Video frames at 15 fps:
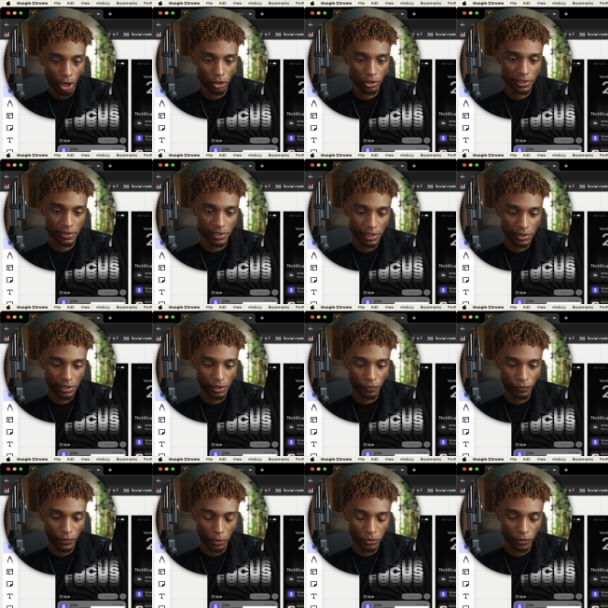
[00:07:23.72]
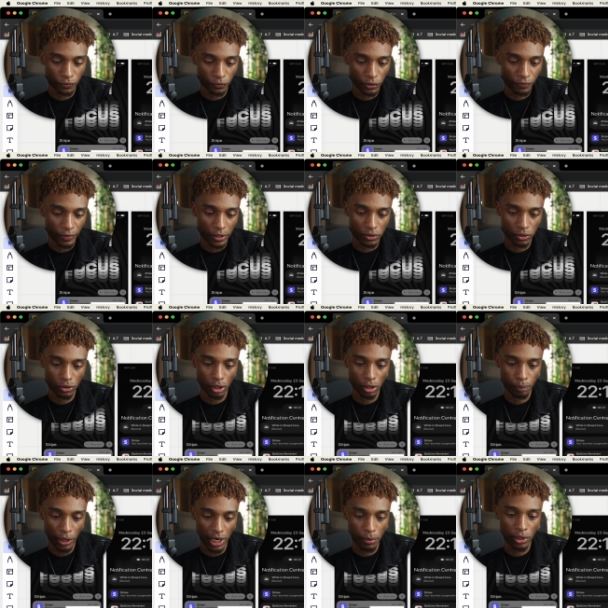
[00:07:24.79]
on the 16th 16th. That was a
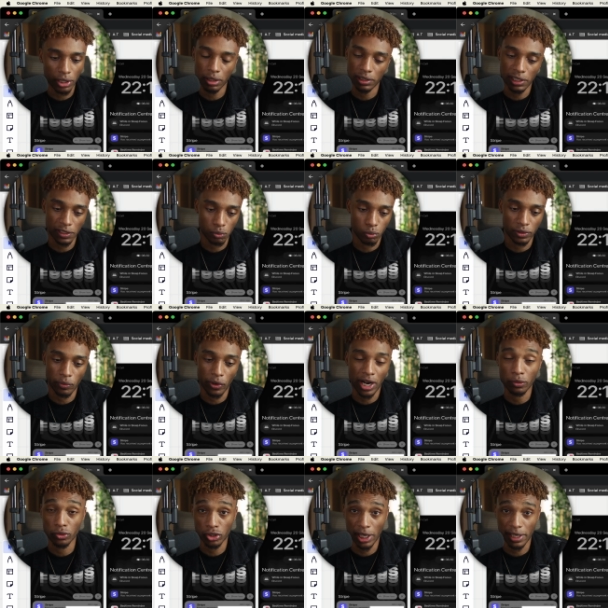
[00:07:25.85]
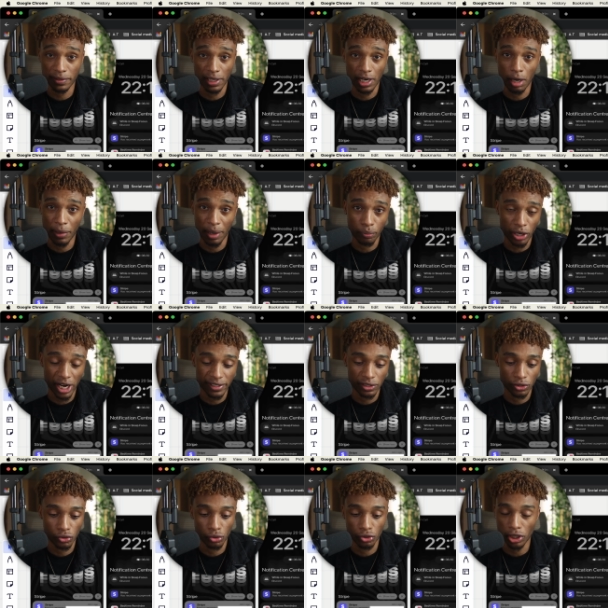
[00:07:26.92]
$3,000 payment. This was when I was testing out my pricing
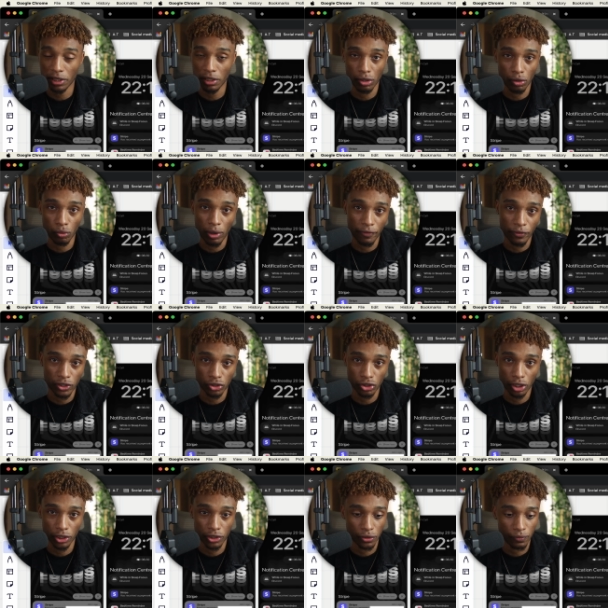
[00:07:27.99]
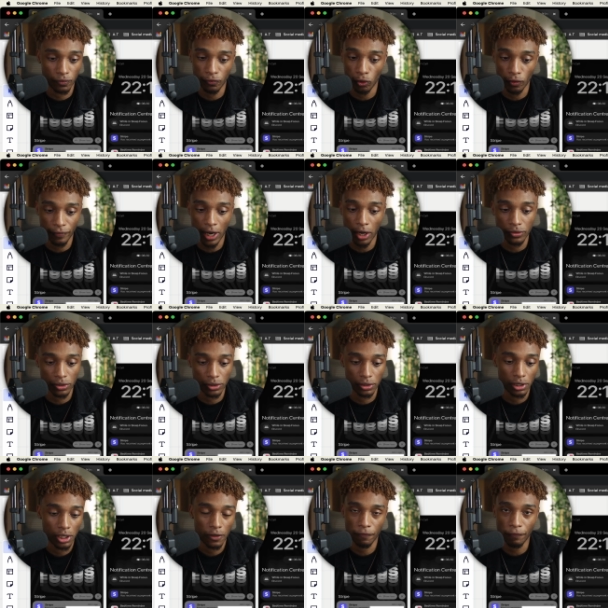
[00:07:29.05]
structure. I didn't know whether to charge 4,000,
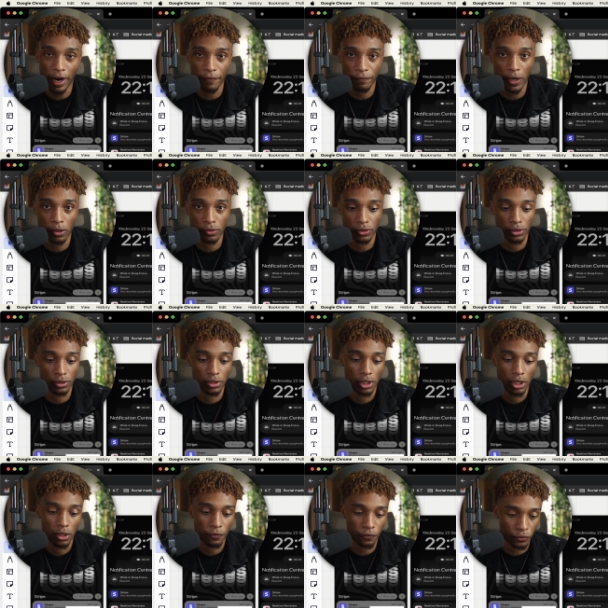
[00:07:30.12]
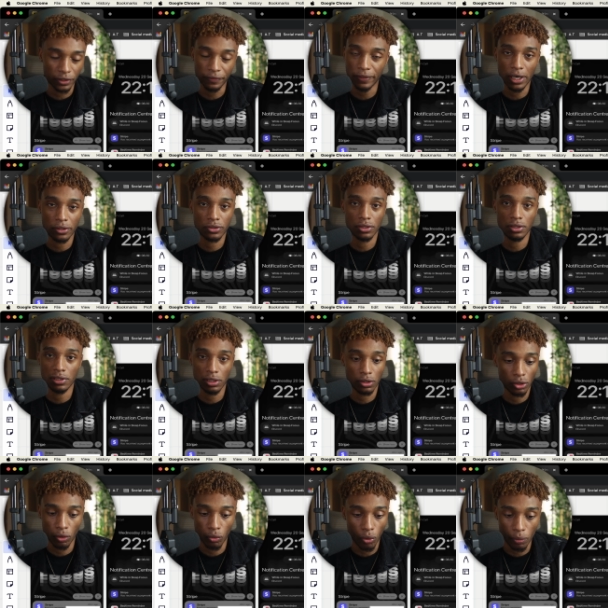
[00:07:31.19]
5,000, 3000 didn't
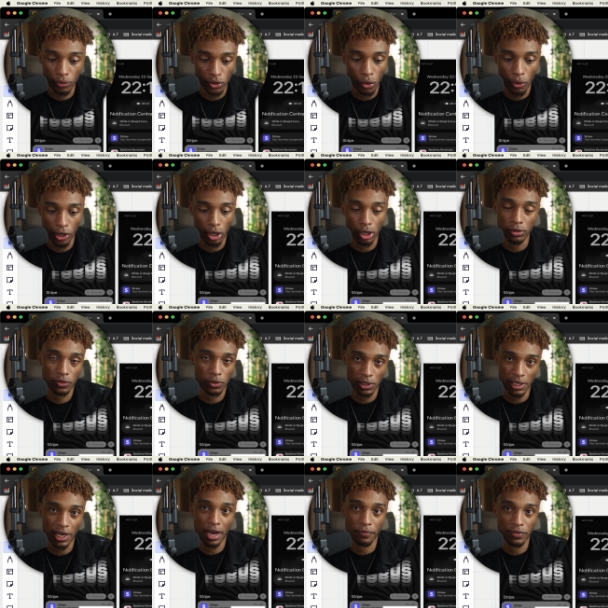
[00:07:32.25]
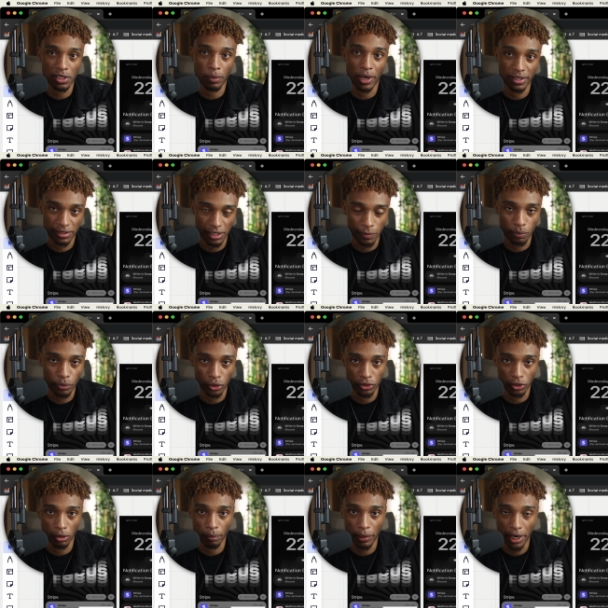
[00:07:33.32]
know what was going on so you can kind of see my steps
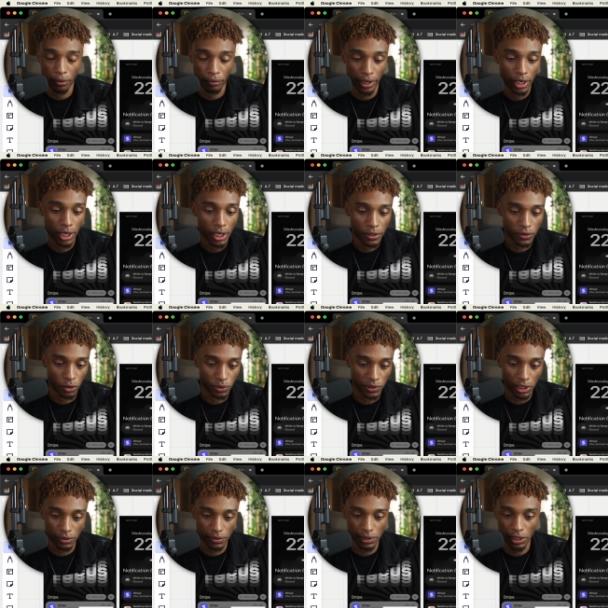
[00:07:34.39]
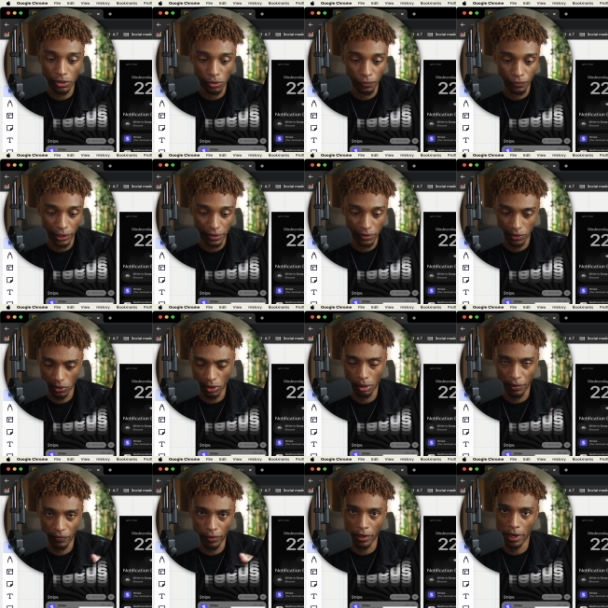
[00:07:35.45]
building up by the way so stick, stay tuned for this because it's going to
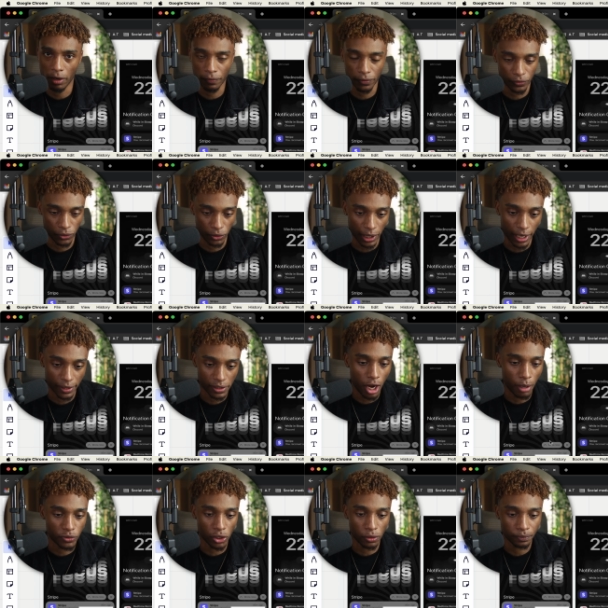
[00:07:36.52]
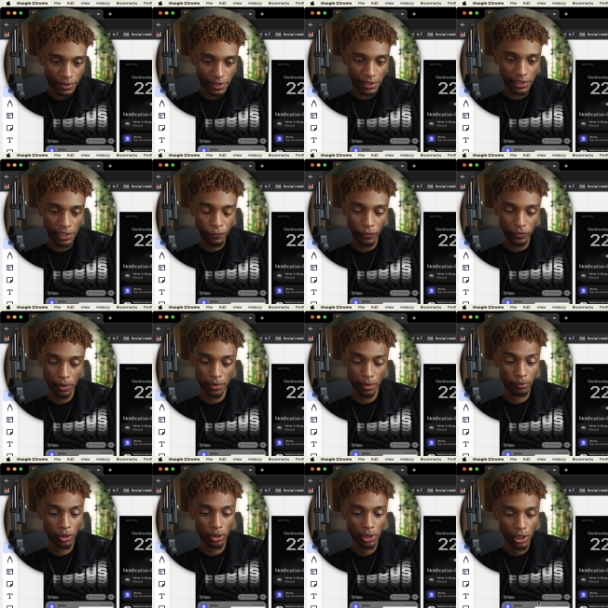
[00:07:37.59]
be very helpful for you guys um so 16th of
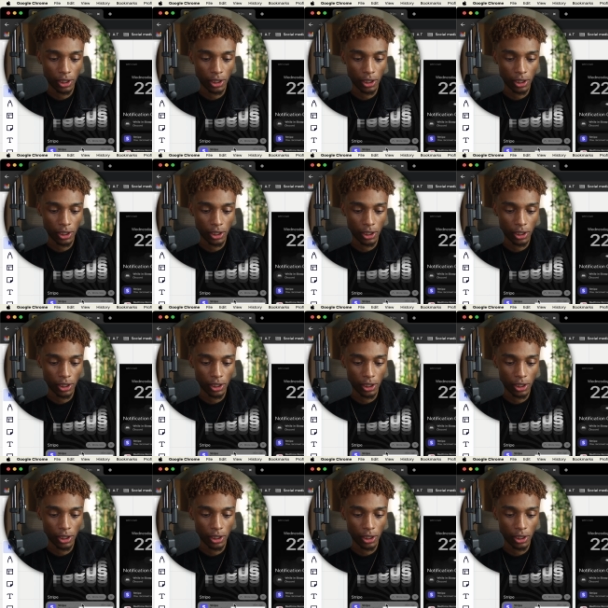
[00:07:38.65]
september